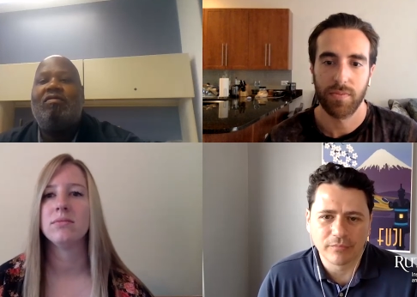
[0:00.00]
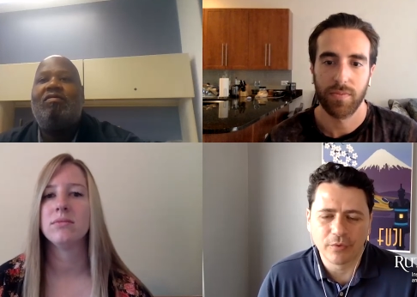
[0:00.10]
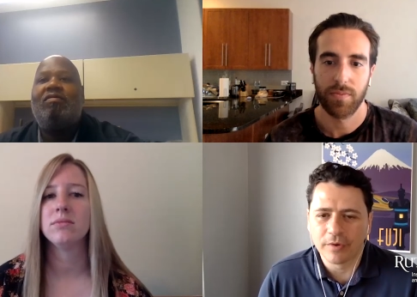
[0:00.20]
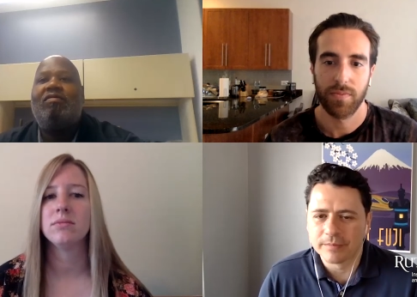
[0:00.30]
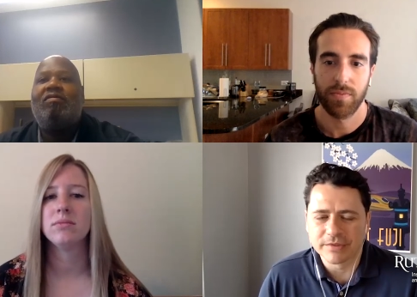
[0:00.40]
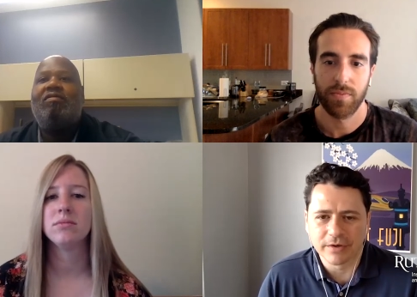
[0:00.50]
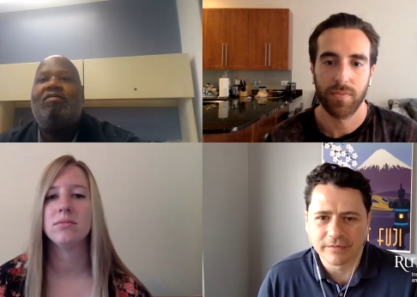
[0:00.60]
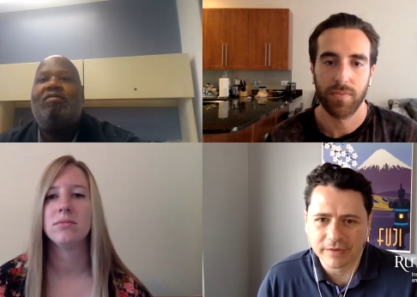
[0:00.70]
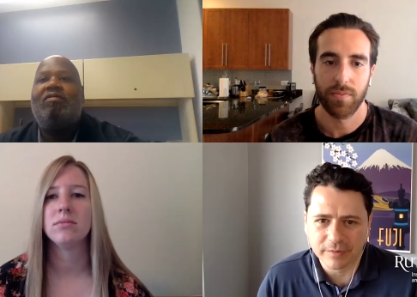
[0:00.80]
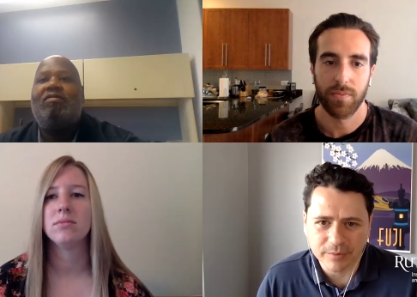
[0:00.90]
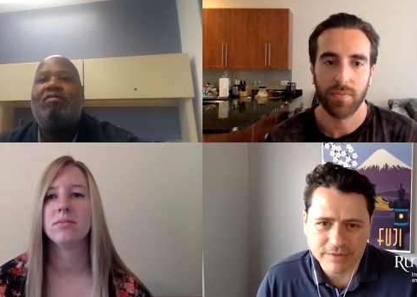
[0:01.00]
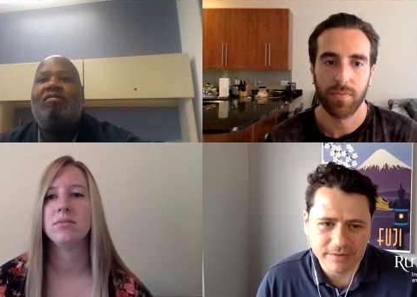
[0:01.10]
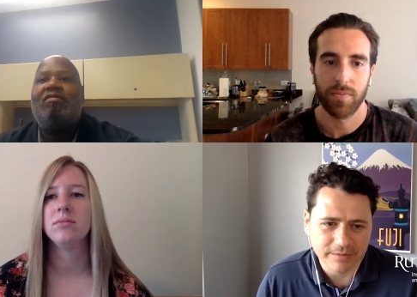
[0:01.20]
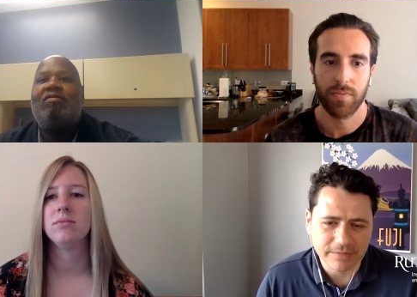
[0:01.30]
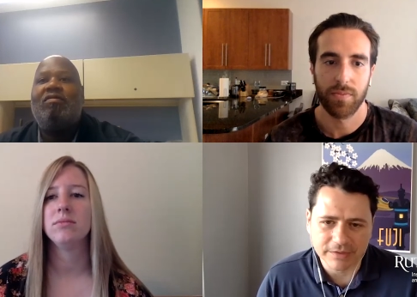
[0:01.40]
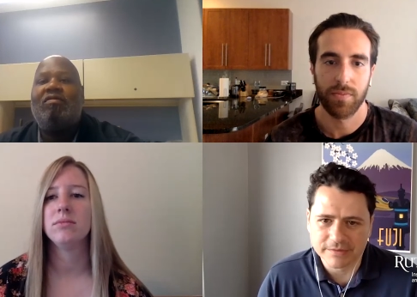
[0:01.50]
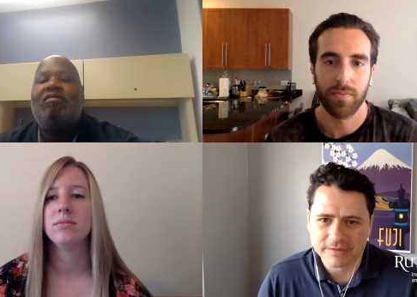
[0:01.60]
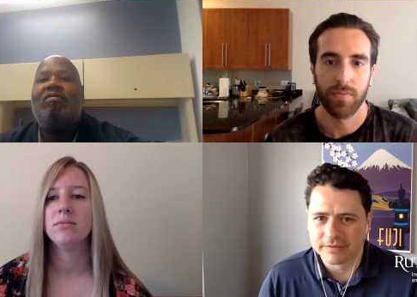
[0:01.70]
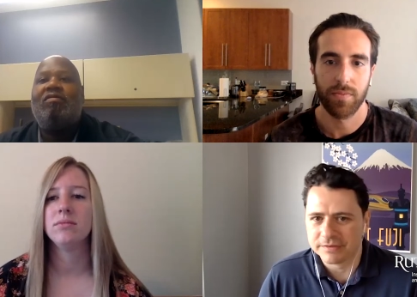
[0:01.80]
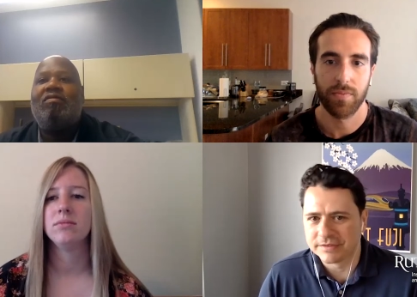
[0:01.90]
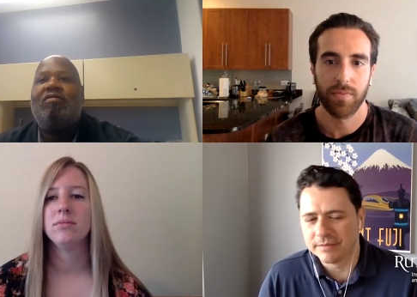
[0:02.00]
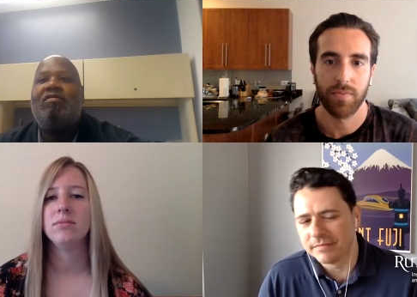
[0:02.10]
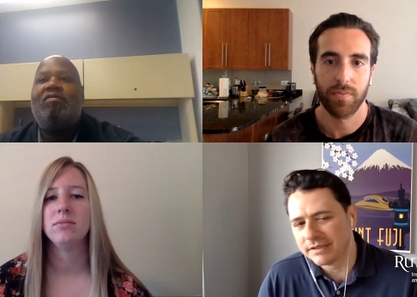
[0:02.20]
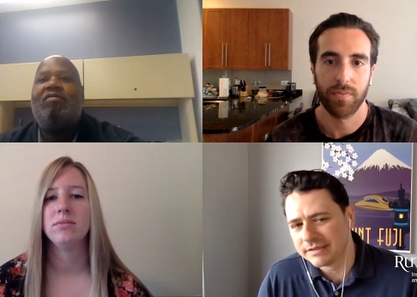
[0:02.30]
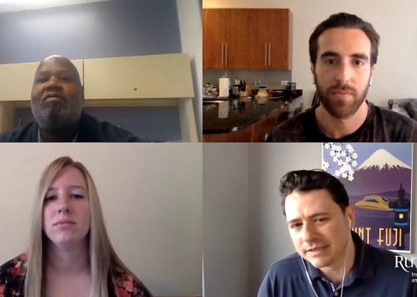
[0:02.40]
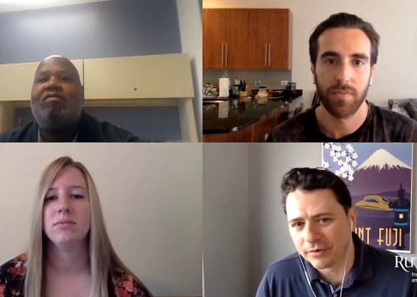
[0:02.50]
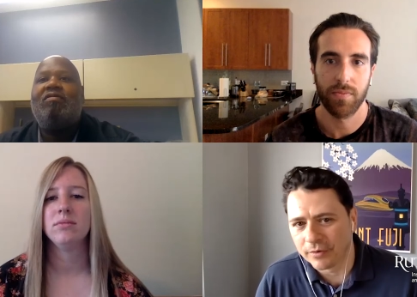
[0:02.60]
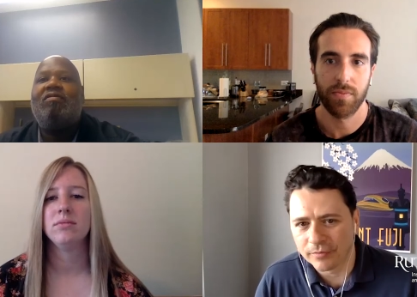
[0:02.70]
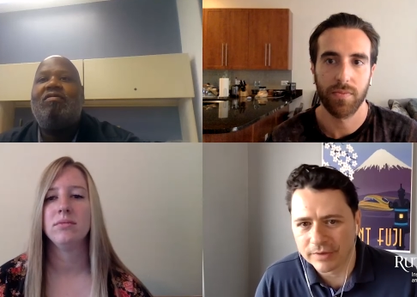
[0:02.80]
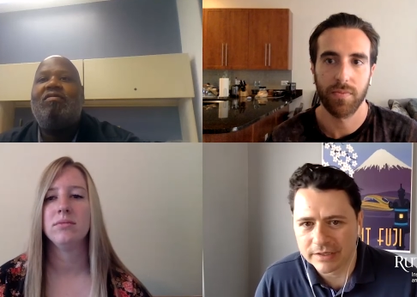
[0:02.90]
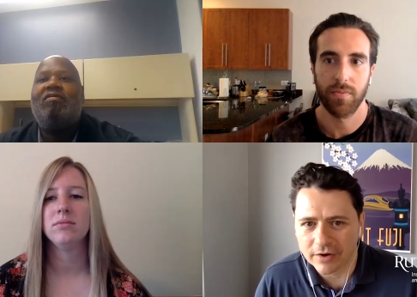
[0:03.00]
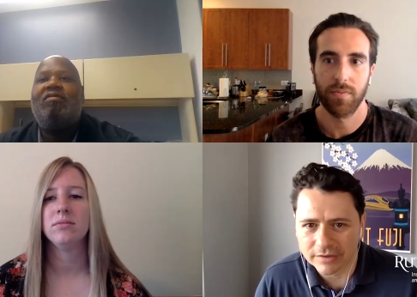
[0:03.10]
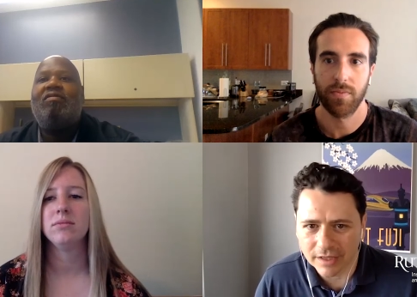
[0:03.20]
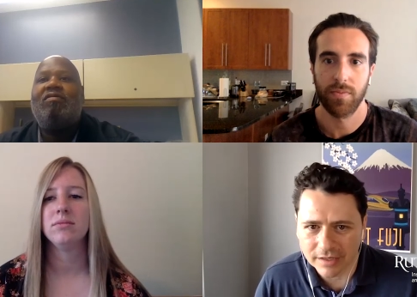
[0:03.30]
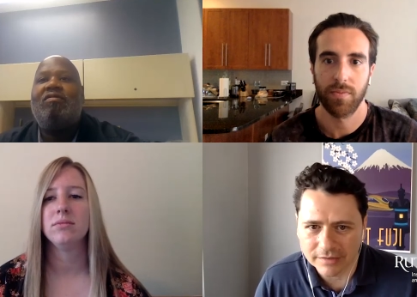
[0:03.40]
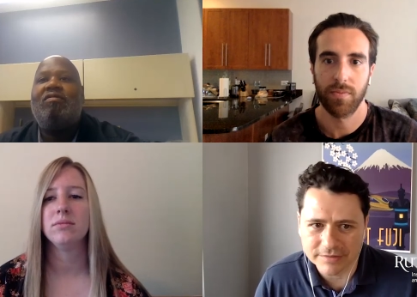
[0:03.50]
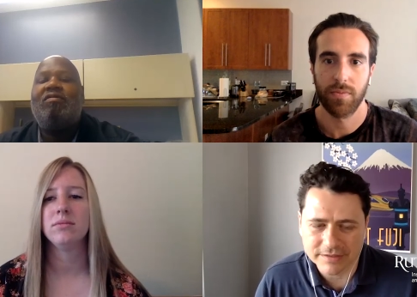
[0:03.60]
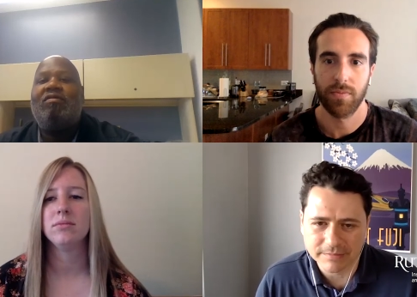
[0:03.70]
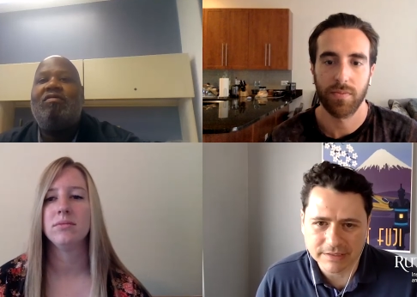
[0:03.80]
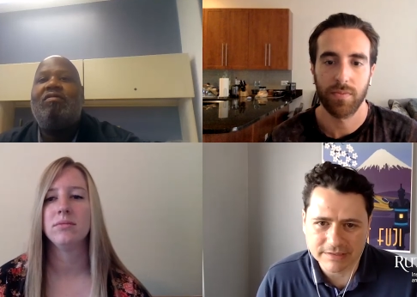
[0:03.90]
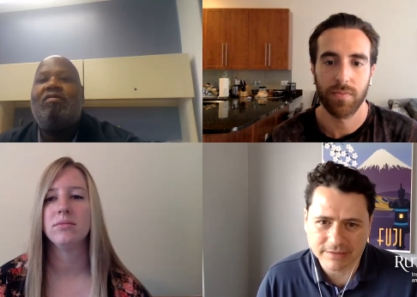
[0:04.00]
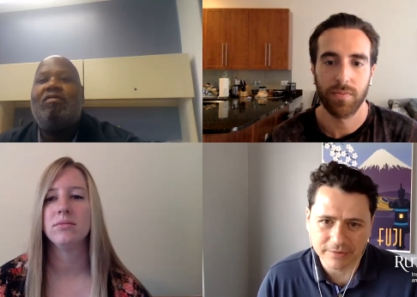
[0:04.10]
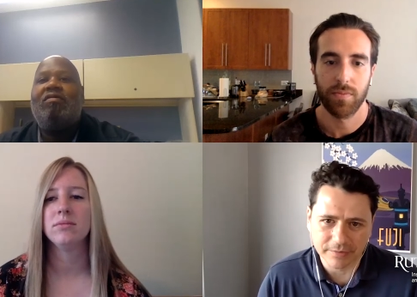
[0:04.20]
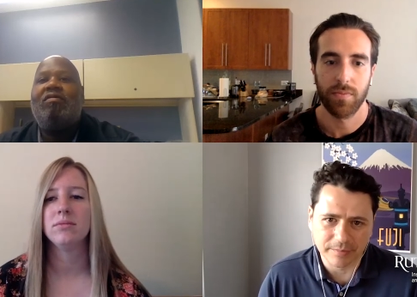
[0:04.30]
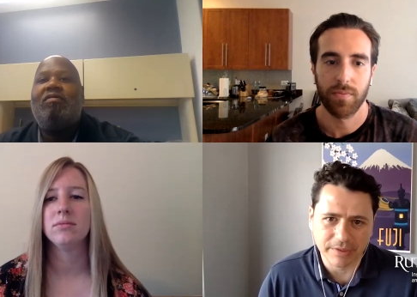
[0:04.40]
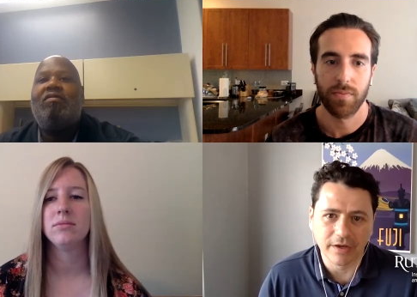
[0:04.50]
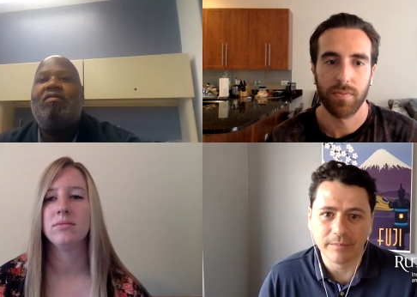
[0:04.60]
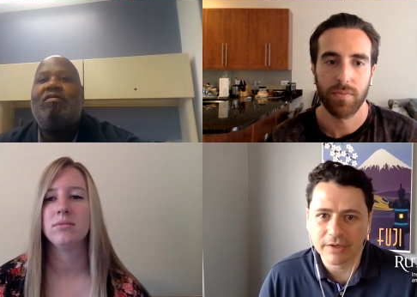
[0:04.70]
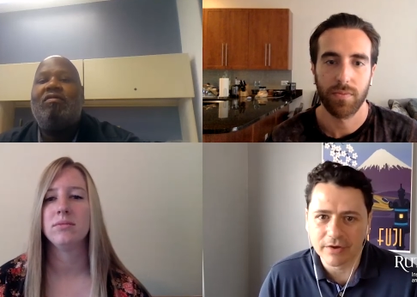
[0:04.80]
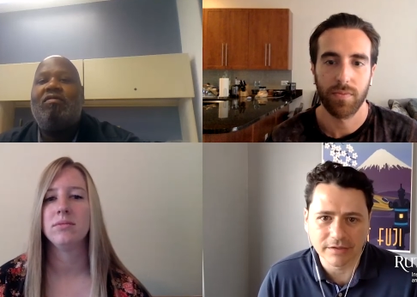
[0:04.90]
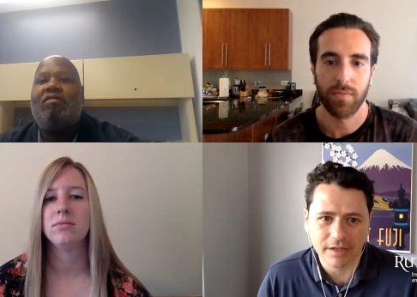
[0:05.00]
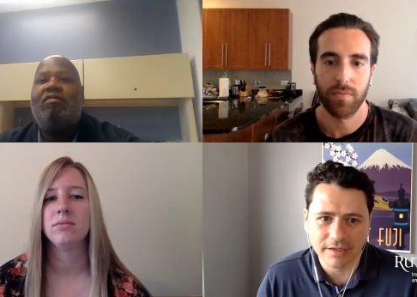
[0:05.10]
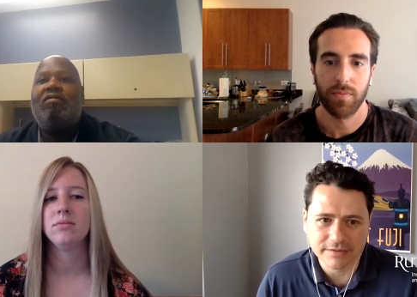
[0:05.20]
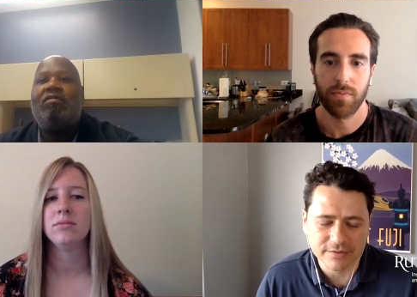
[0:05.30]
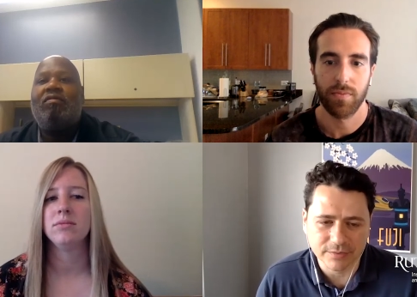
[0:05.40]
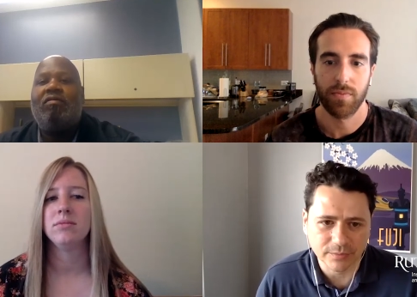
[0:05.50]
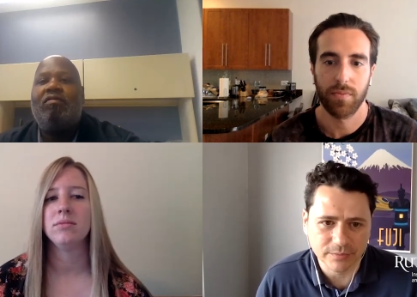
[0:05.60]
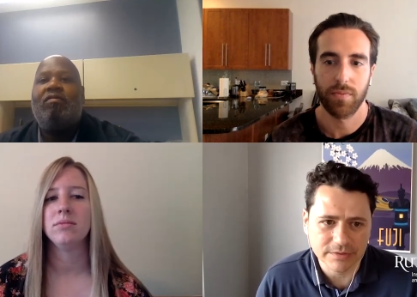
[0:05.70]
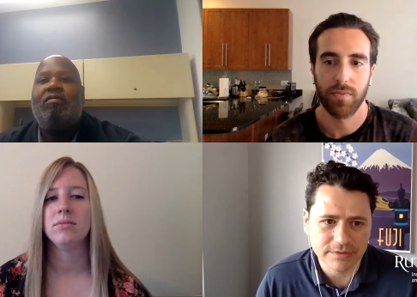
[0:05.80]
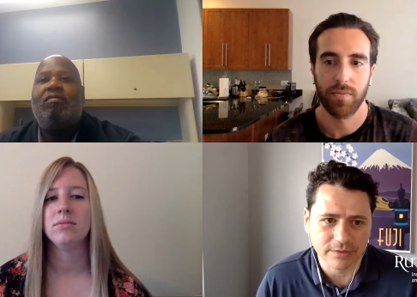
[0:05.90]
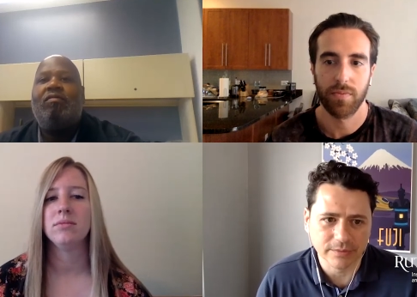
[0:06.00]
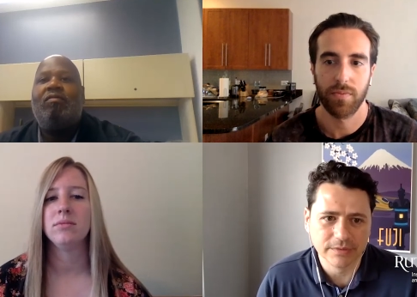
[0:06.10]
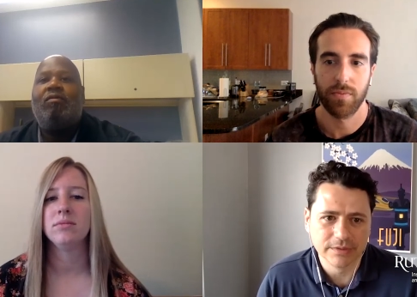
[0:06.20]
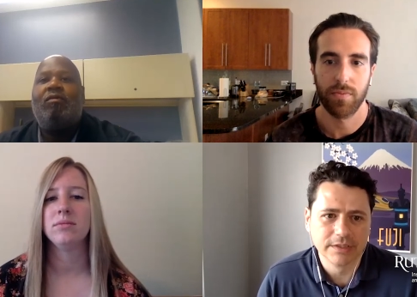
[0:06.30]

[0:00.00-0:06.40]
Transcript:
Speaker 1: programs are available to them there's there's some things that are already online there's some things that are going to be coming online soon so